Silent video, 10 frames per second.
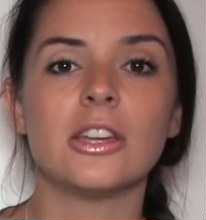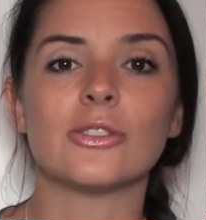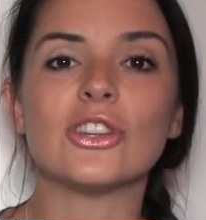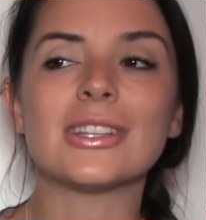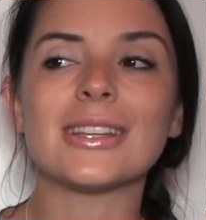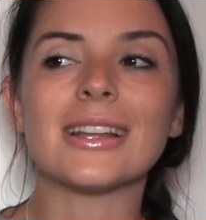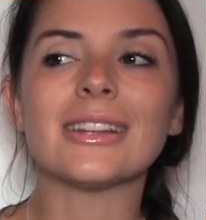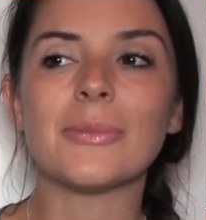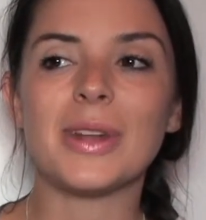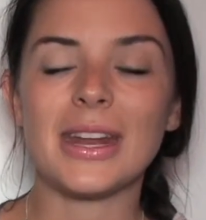So just
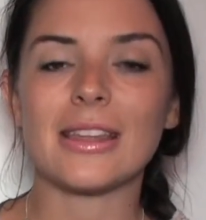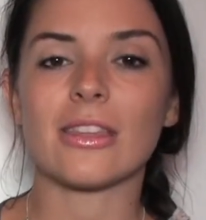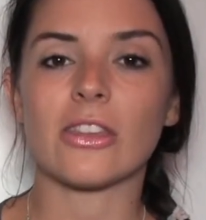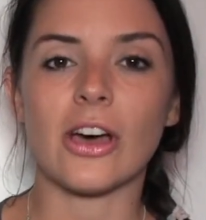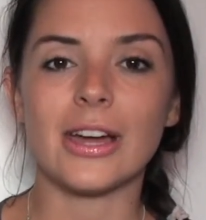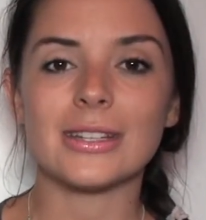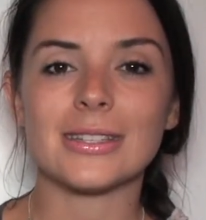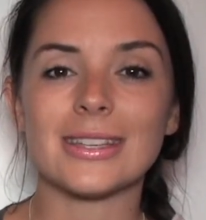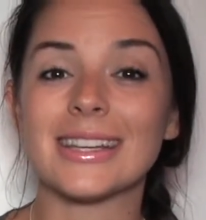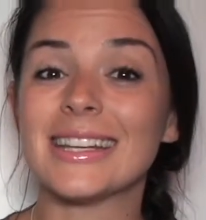eliminating
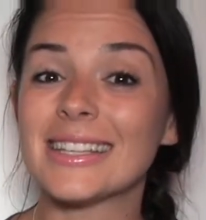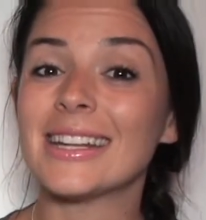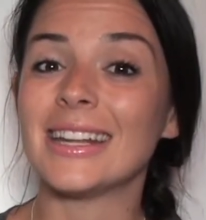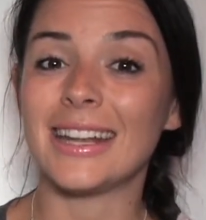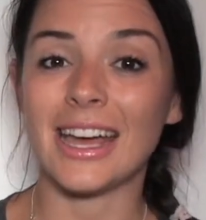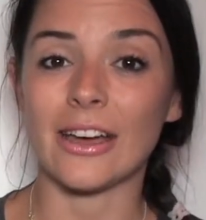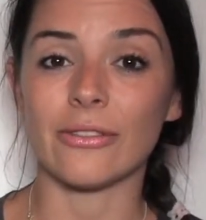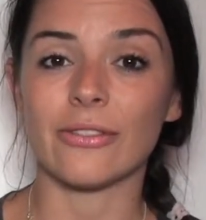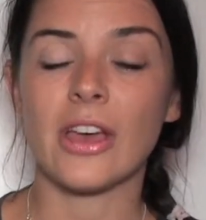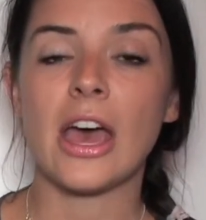thoughts isn't
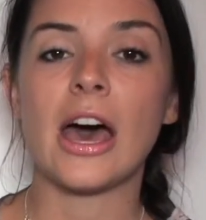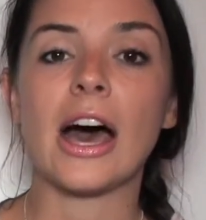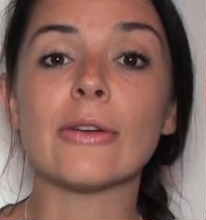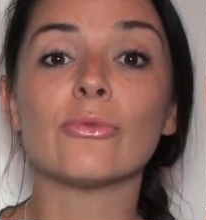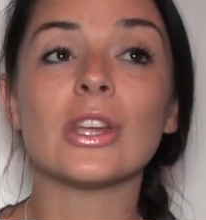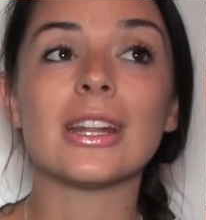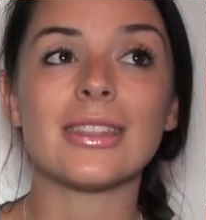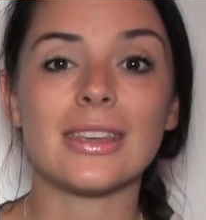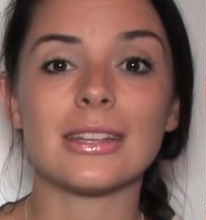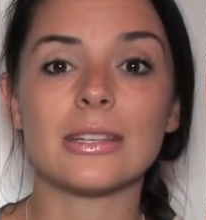enough. I really
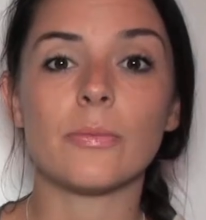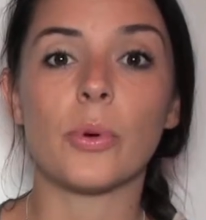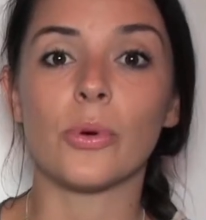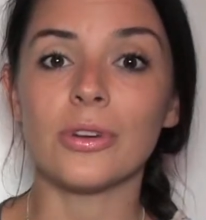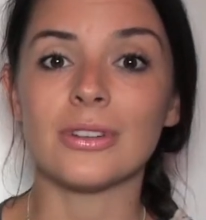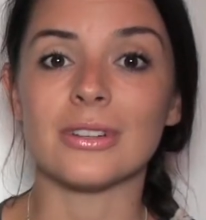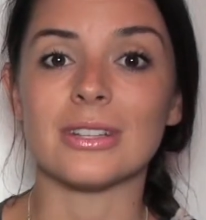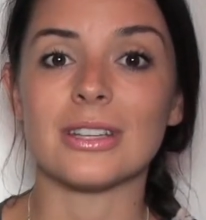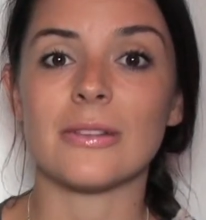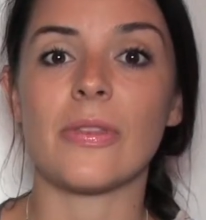think it's important
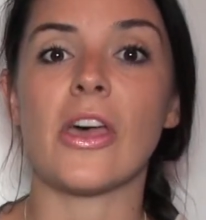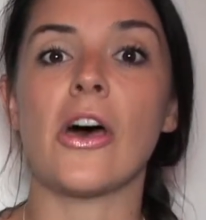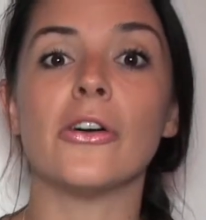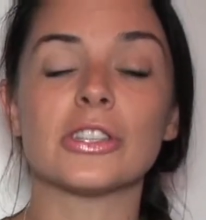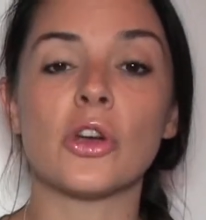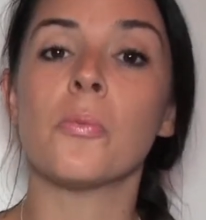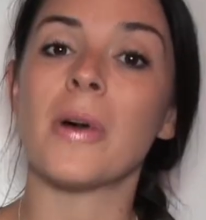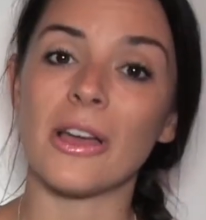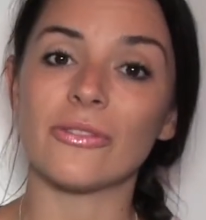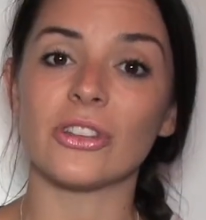to also
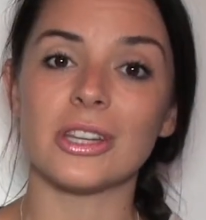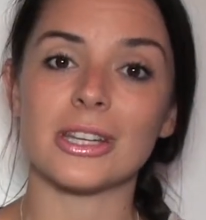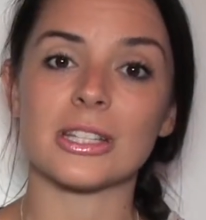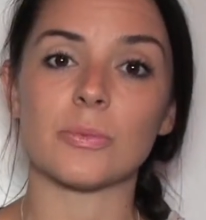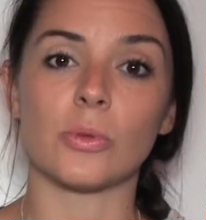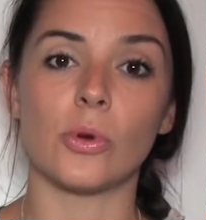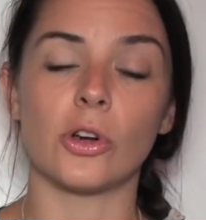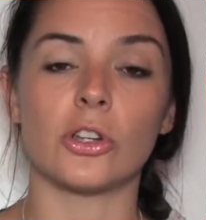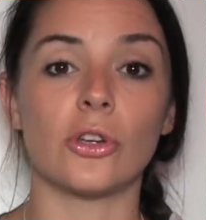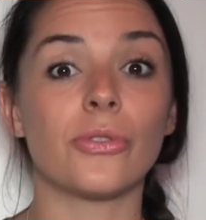mindfully
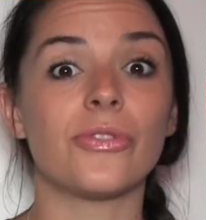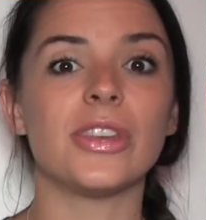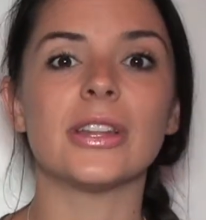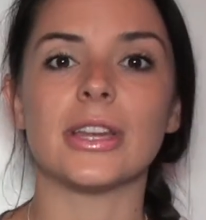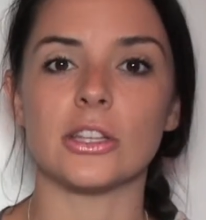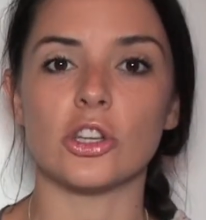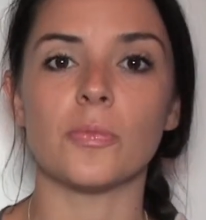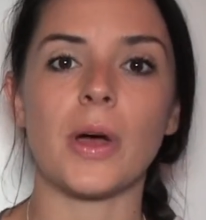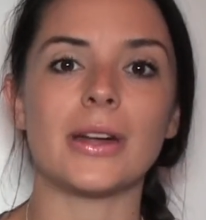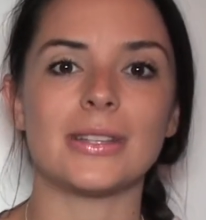explore your feelings, your
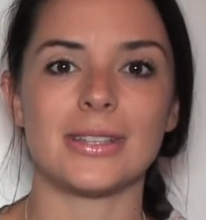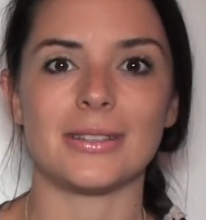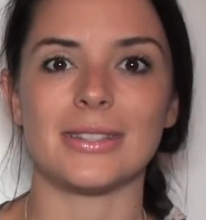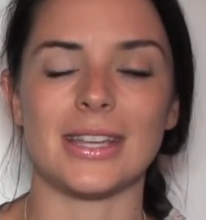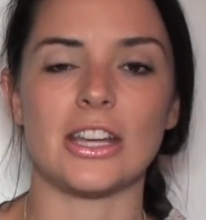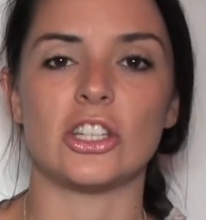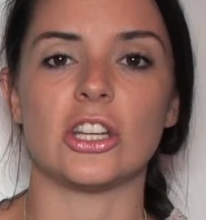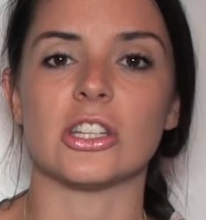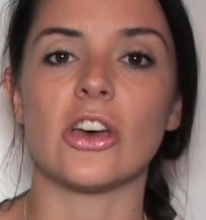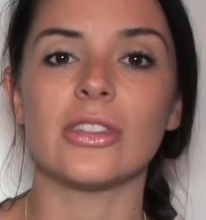body
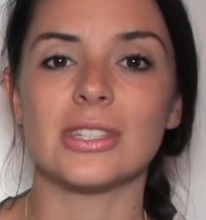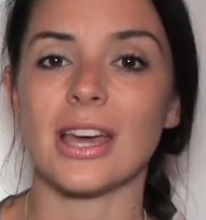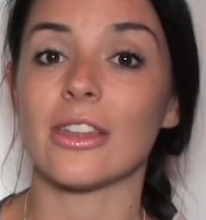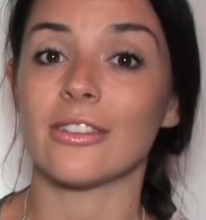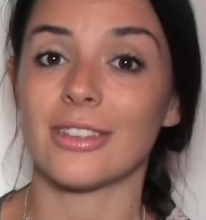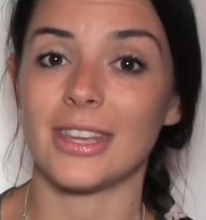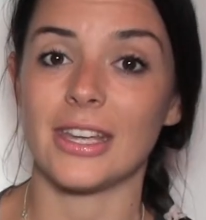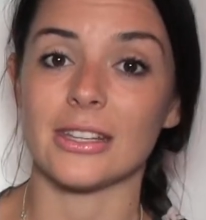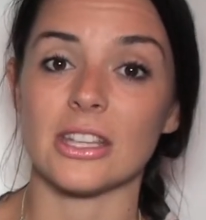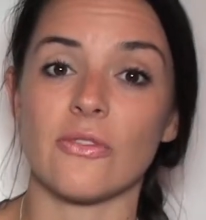sensations, all these other
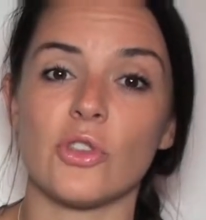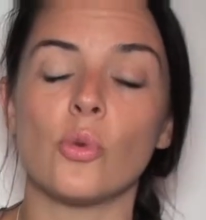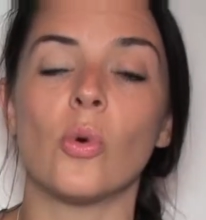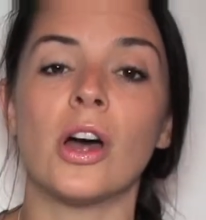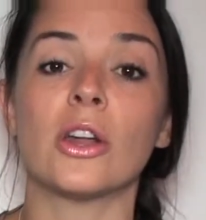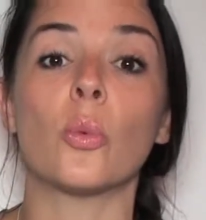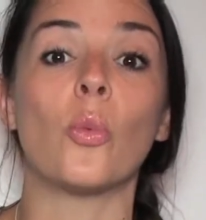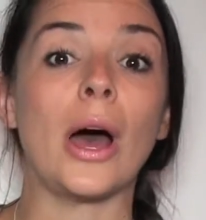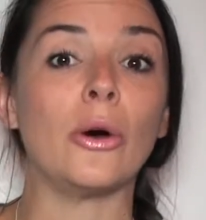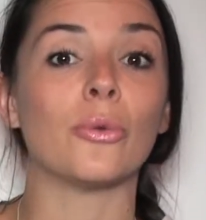things if you want a
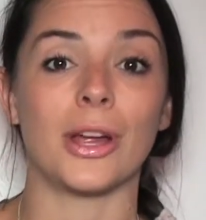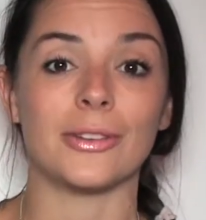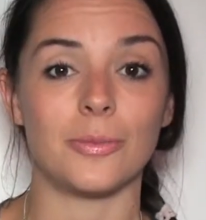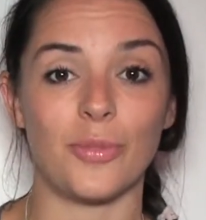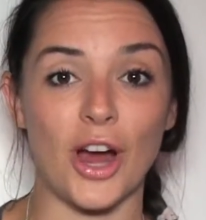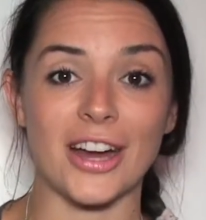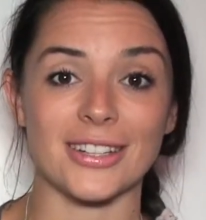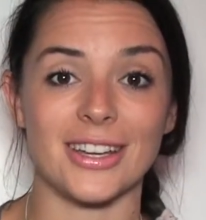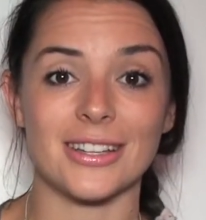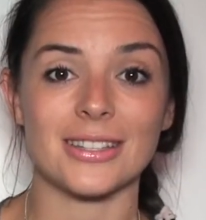well-rounded
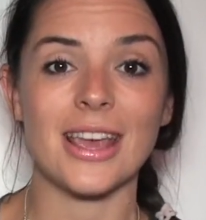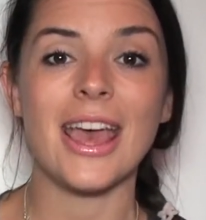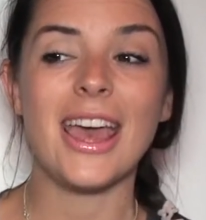practice.